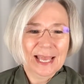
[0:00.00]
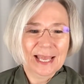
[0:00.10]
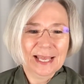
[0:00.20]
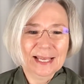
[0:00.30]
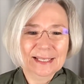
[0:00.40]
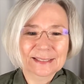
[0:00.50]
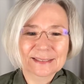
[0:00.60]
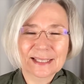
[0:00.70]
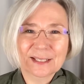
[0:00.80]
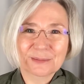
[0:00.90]
and
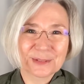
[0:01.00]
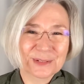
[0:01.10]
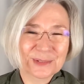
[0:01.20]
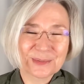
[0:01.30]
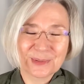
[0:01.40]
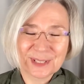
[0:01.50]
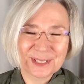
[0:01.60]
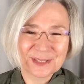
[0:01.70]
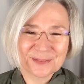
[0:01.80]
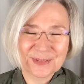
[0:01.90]
it would do
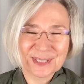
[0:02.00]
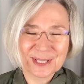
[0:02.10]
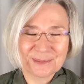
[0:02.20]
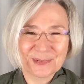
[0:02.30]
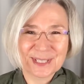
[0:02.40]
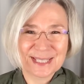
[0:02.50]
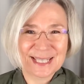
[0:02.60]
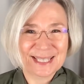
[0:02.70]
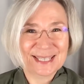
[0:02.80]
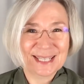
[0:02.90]
wonders for someone
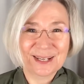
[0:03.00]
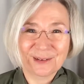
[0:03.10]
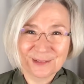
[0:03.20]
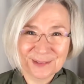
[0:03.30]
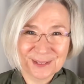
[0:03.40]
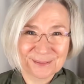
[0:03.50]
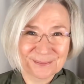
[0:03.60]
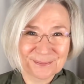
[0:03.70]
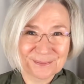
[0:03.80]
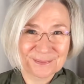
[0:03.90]
in the
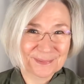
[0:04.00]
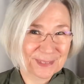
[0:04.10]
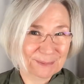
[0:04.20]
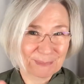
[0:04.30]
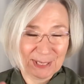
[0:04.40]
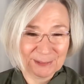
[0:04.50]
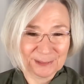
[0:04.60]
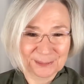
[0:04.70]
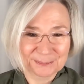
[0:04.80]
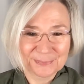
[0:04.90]
autumn
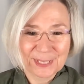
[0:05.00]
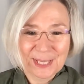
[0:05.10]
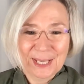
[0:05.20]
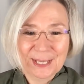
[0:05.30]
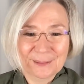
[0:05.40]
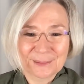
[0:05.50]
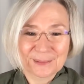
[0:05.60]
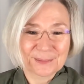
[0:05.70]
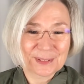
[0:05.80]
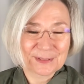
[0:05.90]
spectrum or
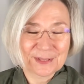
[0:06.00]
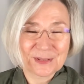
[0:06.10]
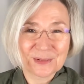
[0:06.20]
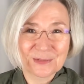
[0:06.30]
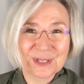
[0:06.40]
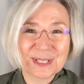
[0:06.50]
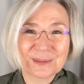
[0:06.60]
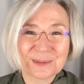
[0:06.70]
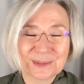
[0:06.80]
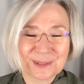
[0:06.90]
one of the three
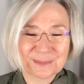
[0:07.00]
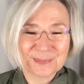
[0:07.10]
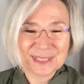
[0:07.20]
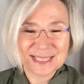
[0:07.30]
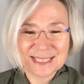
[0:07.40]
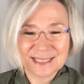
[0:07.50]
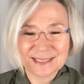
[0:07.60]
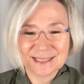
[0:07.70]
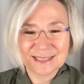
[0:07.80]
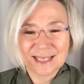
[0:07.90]
autumn
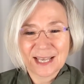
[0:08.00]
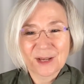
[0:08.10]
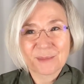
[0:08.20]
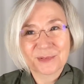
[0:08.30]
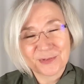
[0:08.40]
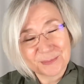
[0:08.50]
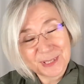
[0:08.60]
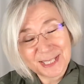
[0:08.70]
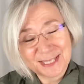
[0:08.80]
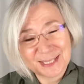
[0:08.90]
seasons. But for
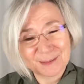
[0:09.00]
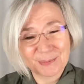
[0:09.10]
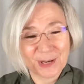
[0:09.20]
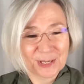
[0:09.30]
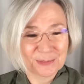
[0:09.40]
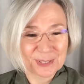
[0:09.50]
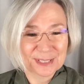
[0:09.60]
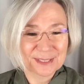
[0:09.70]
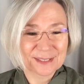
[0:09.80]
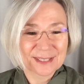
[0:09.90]
me as a bright
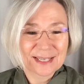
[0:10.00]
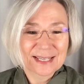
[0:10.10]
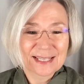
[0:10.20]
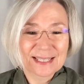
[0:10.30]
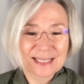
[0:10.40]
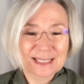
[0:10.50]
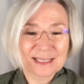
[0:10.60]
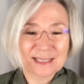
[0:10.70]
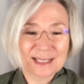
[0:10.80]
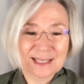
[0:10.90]
winter, it
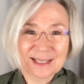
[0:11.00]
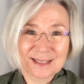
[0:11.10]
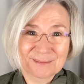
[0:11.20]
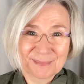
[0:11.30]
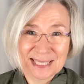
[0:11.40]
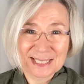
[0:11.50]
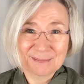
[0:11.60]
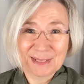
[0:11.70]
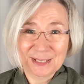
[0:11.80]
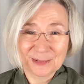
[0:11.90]
makes
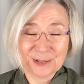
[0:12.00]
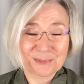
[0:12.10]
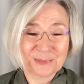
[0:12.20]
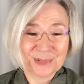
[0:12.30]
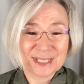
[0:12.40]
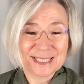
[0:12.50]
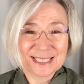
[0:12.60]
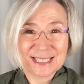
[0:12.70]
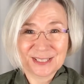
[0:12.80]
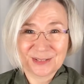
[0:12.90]
me look
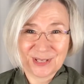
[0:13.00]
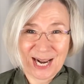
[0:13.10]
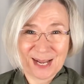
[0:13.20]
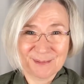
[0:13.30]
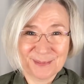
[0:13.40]
pretty drab.